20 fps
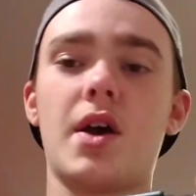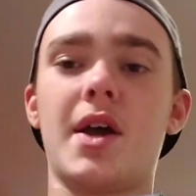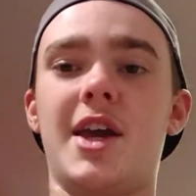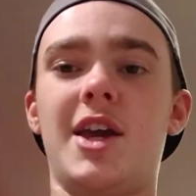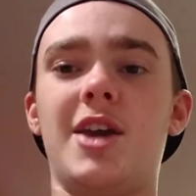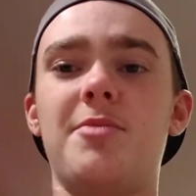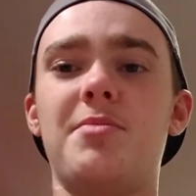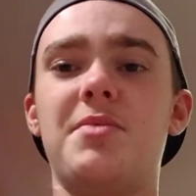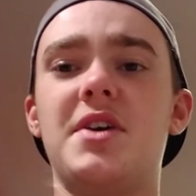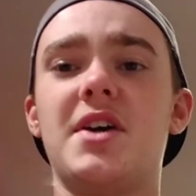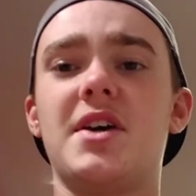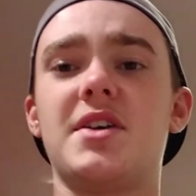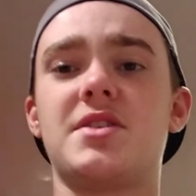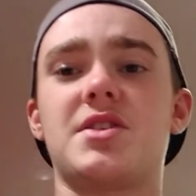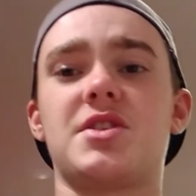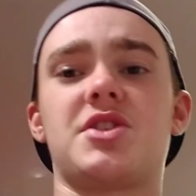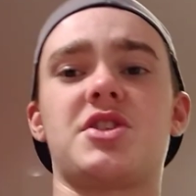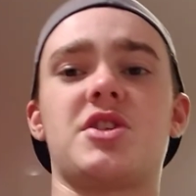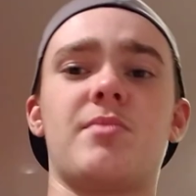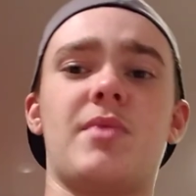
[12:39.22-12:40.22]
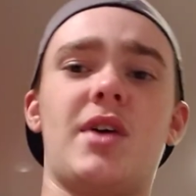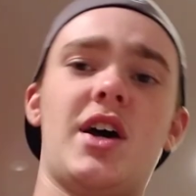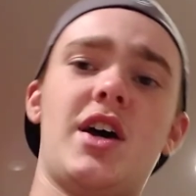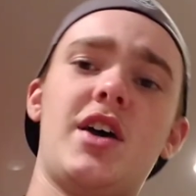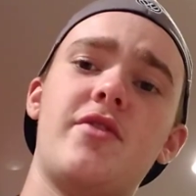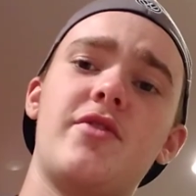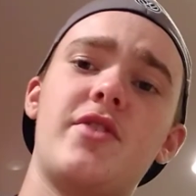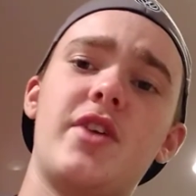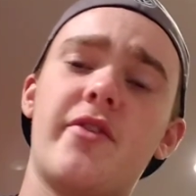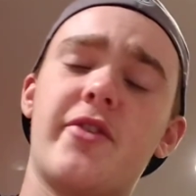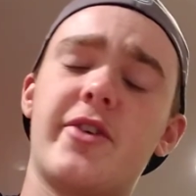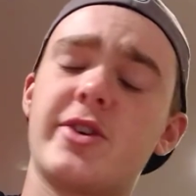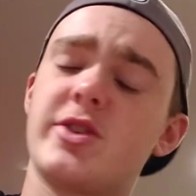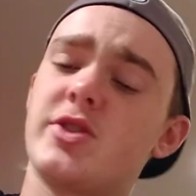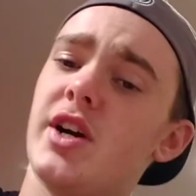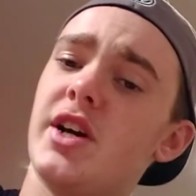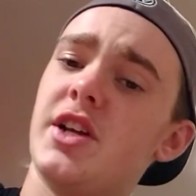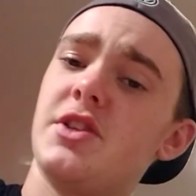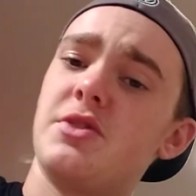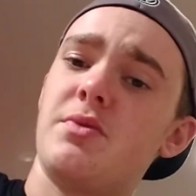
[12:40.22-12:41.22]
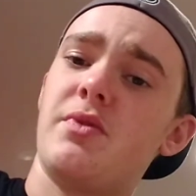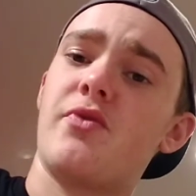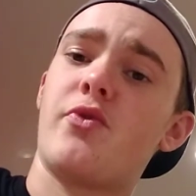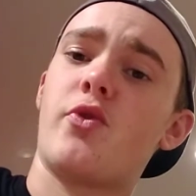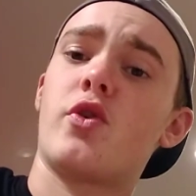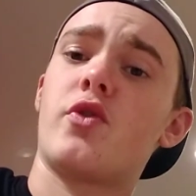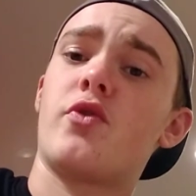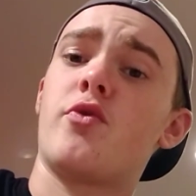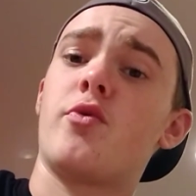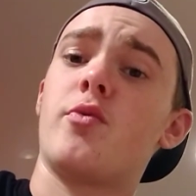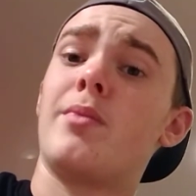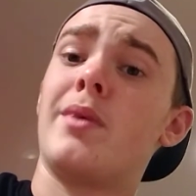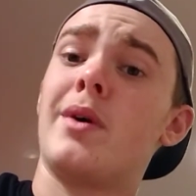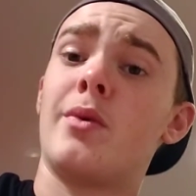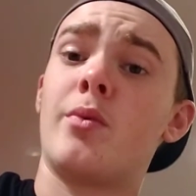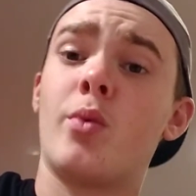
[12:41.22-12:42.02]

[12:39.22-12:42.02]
ABS system. I've never tried this before, from